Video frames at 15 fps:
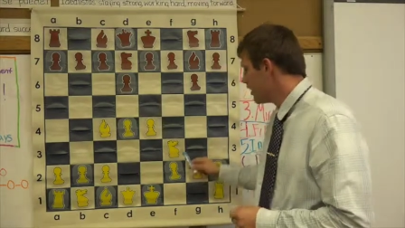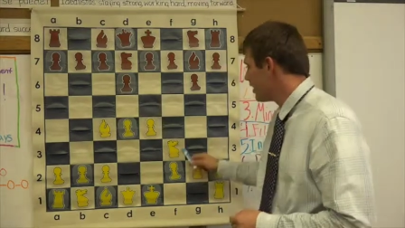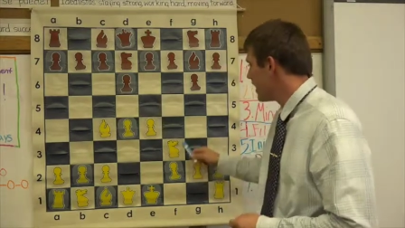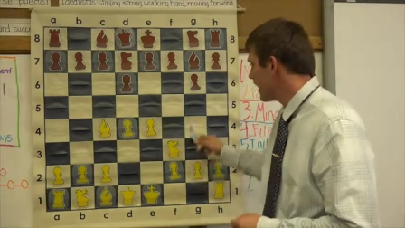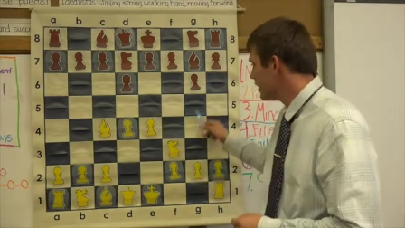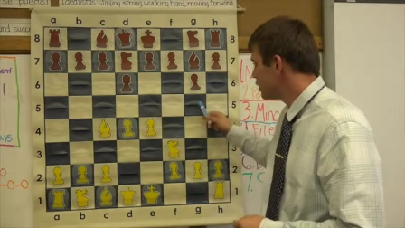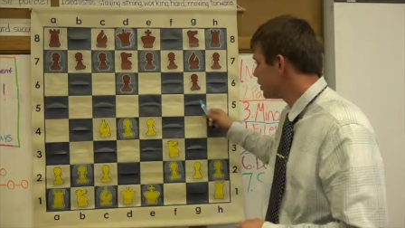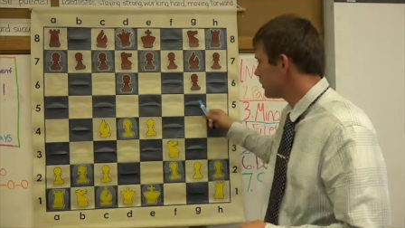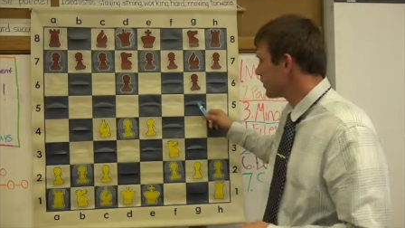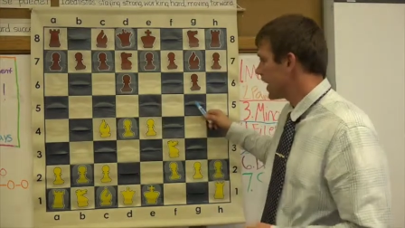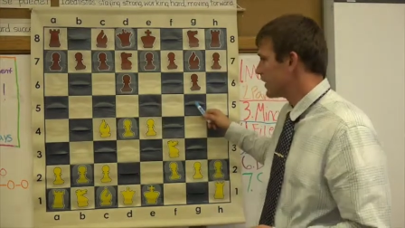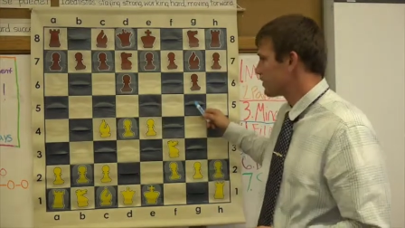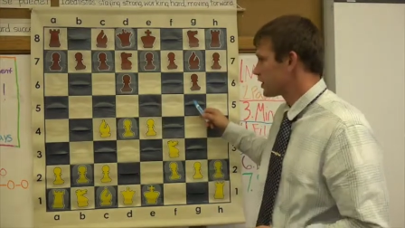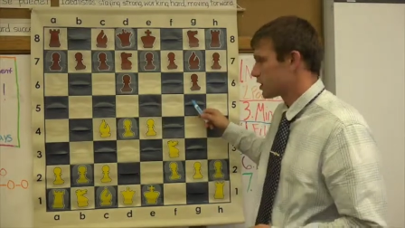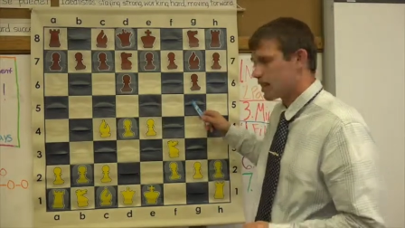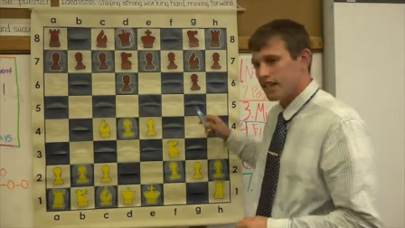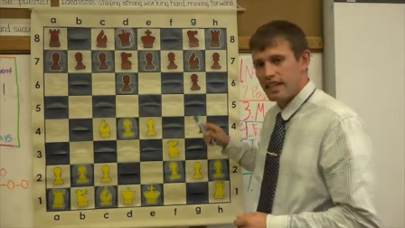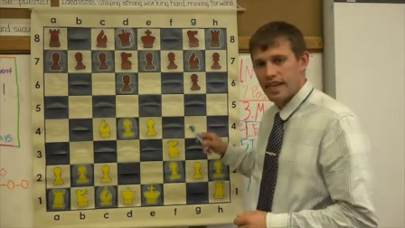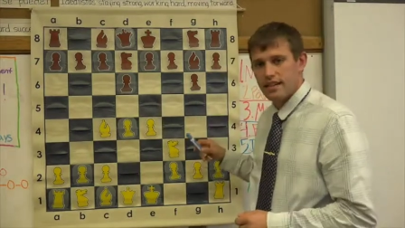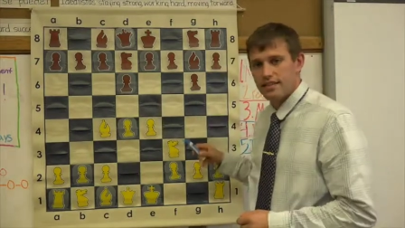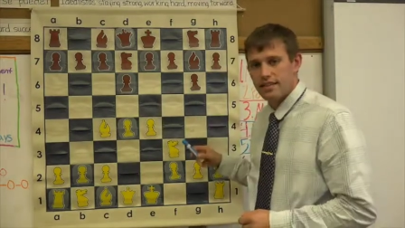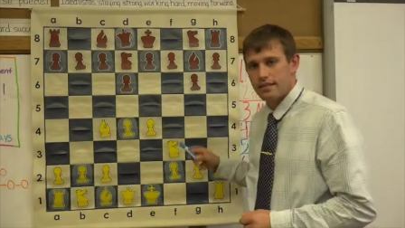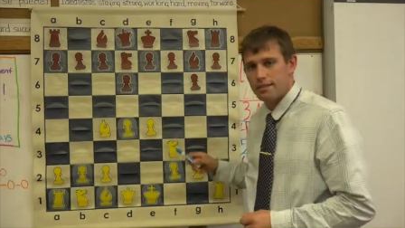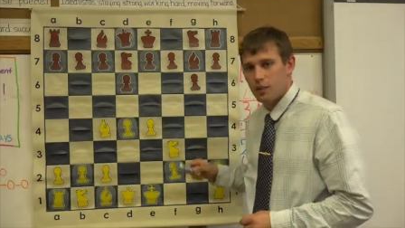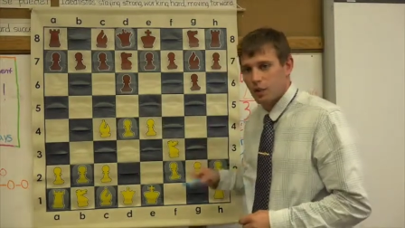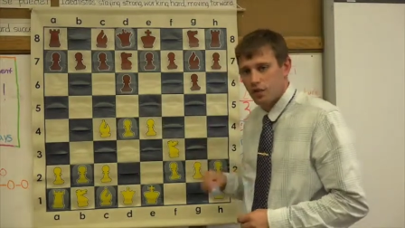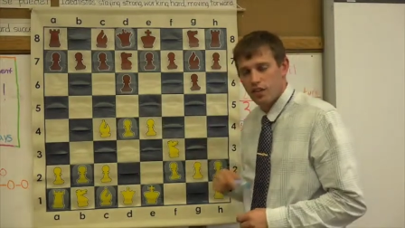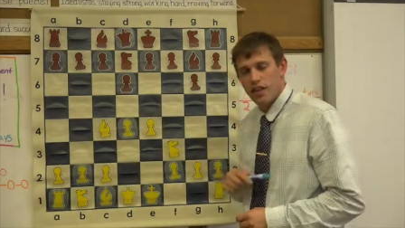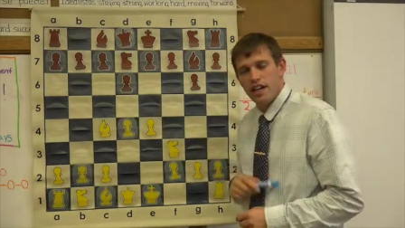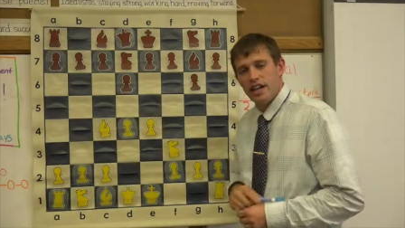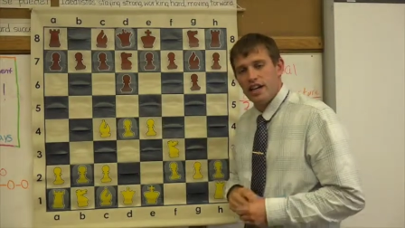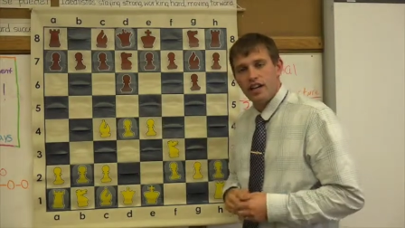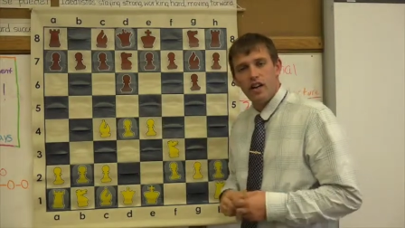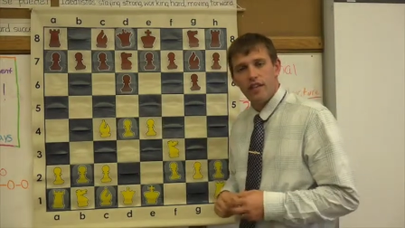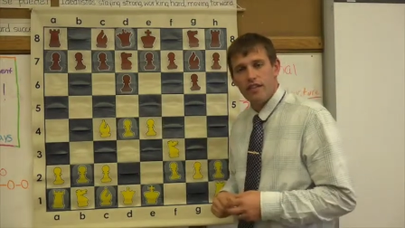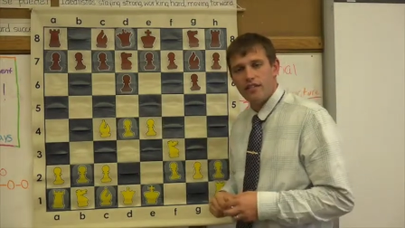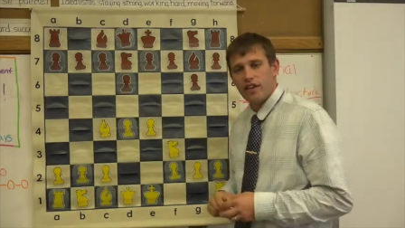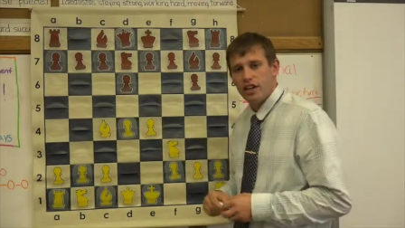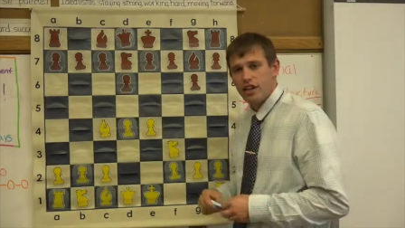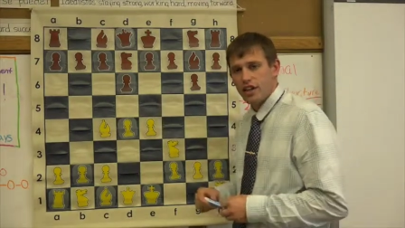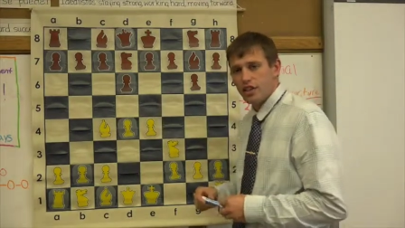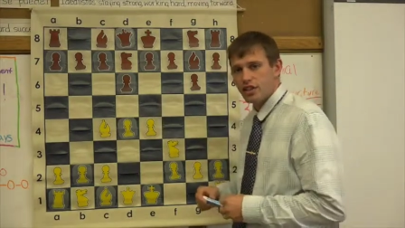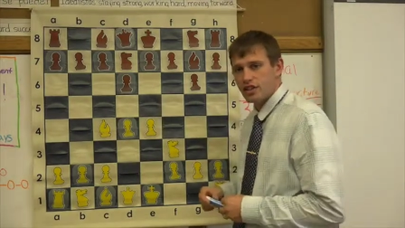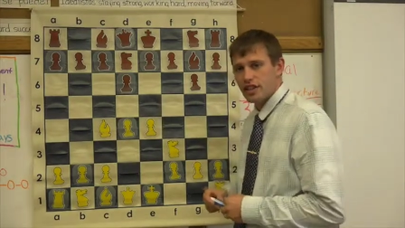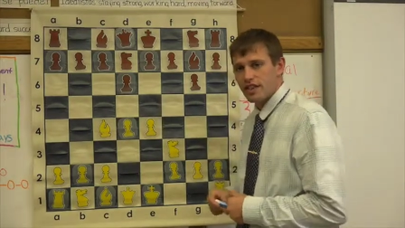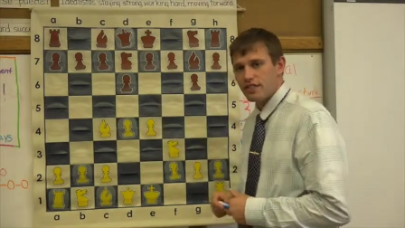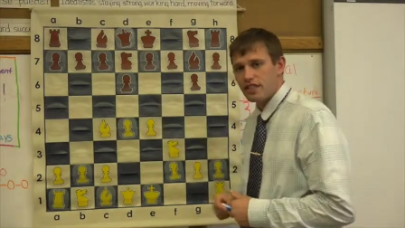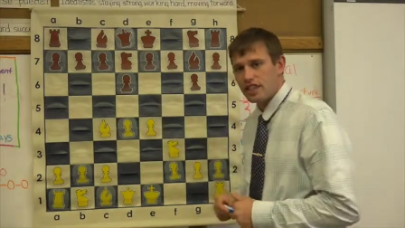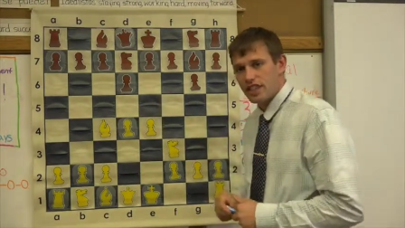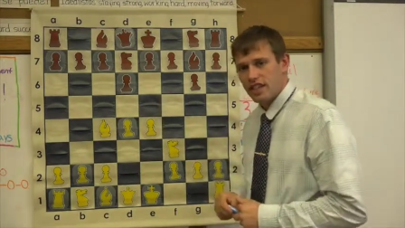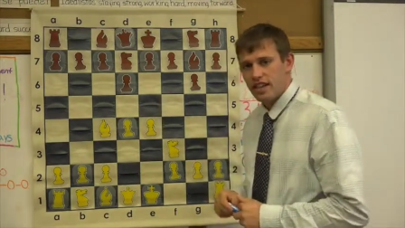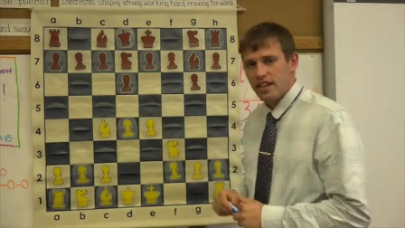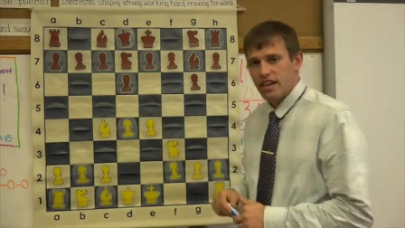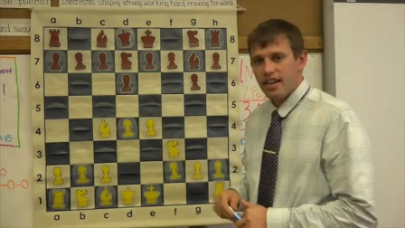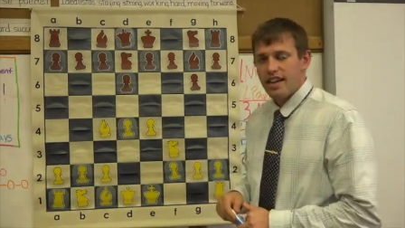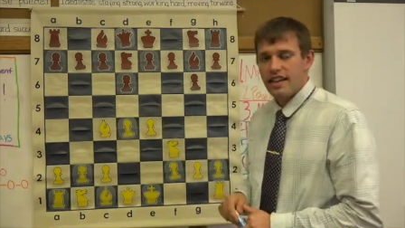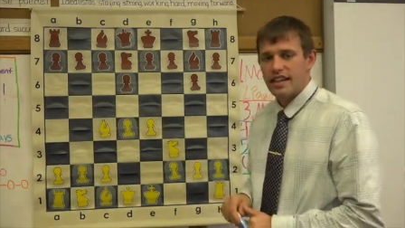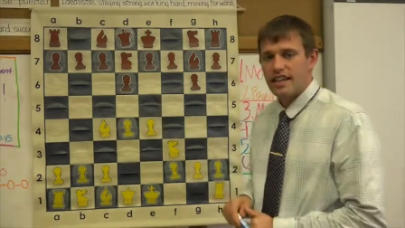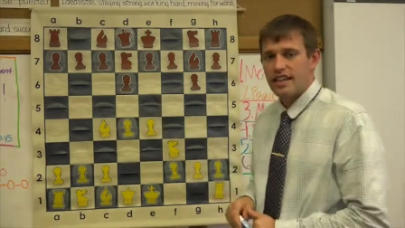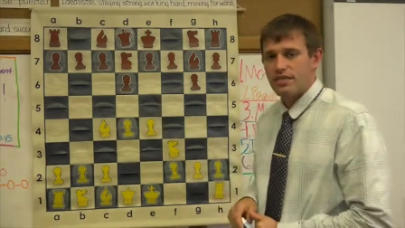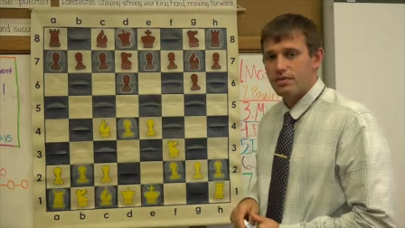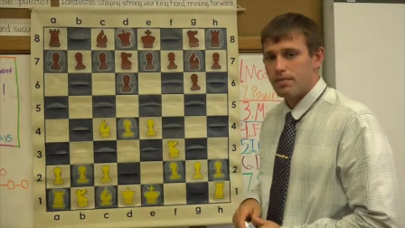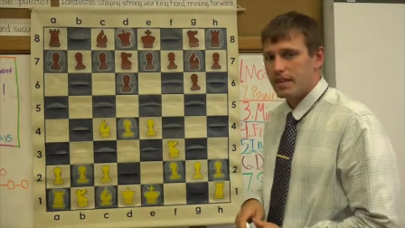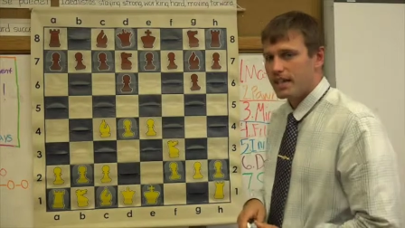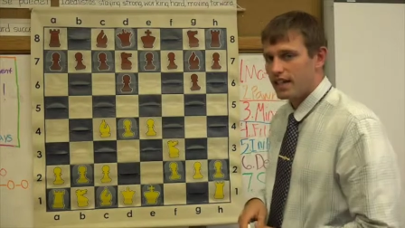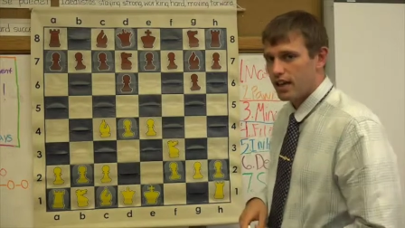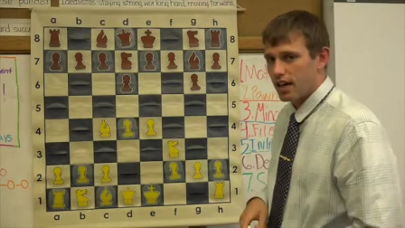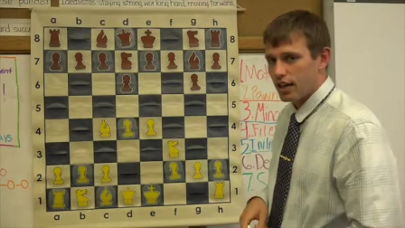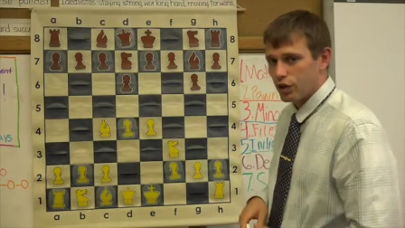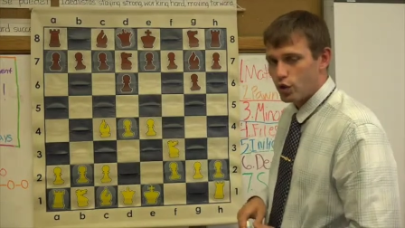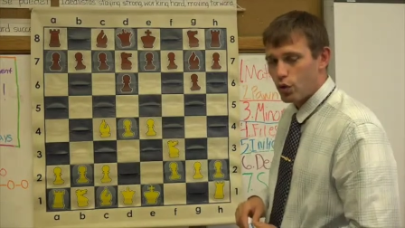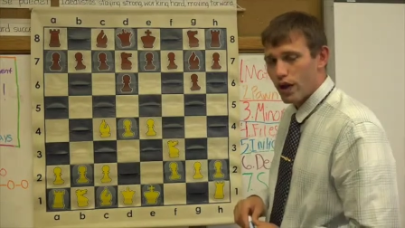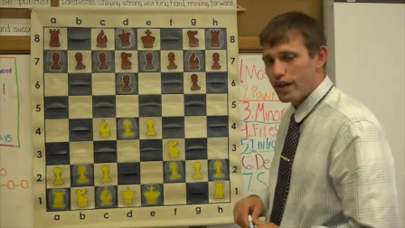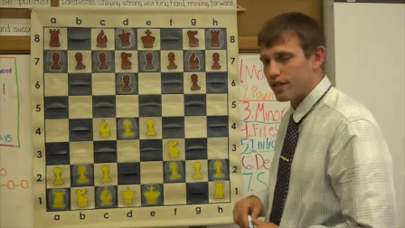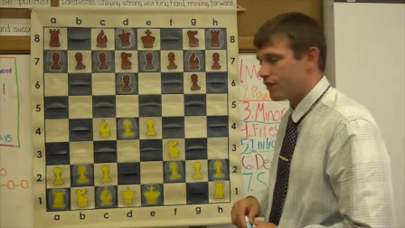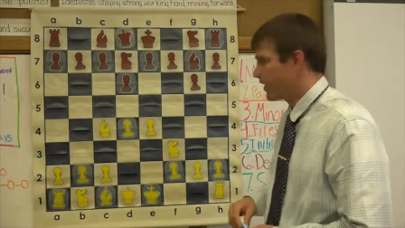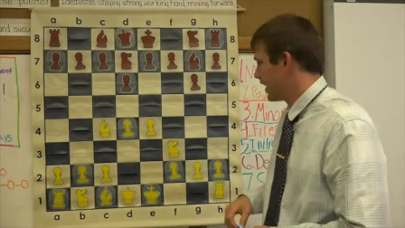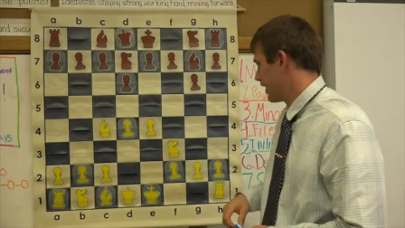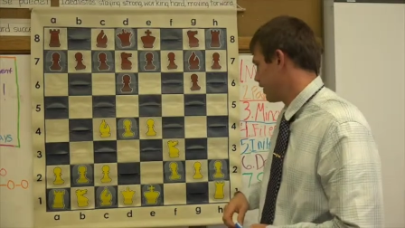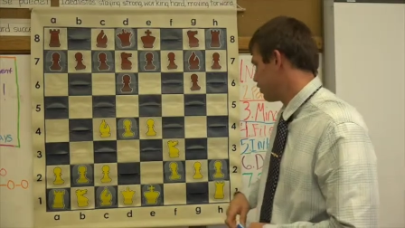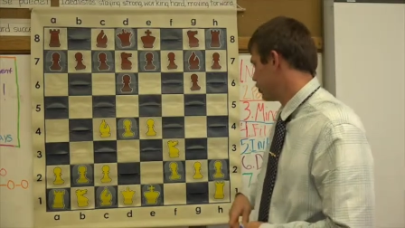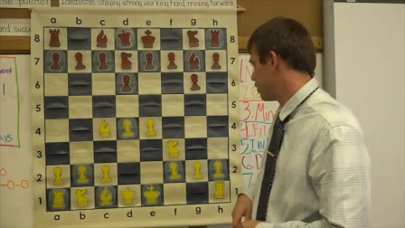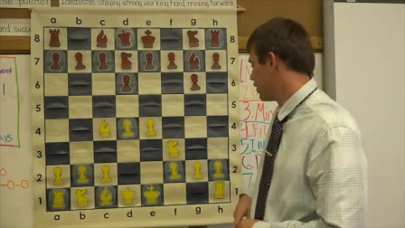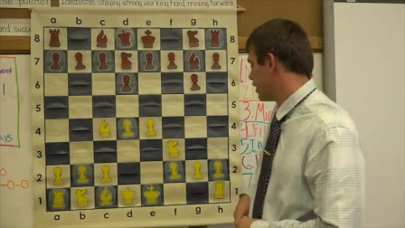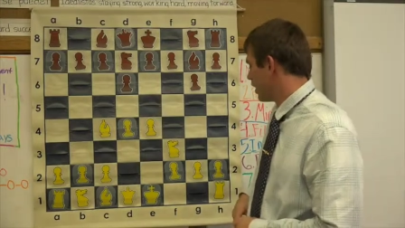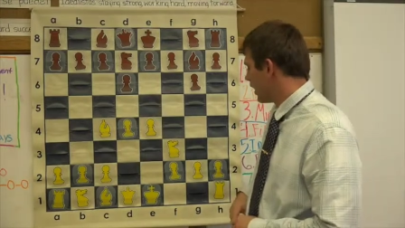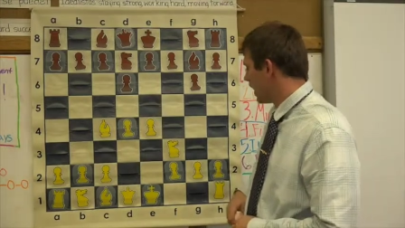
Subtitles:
knight g5 looks like an excellent move. In all the variations I've seen, it gives me a great advantage.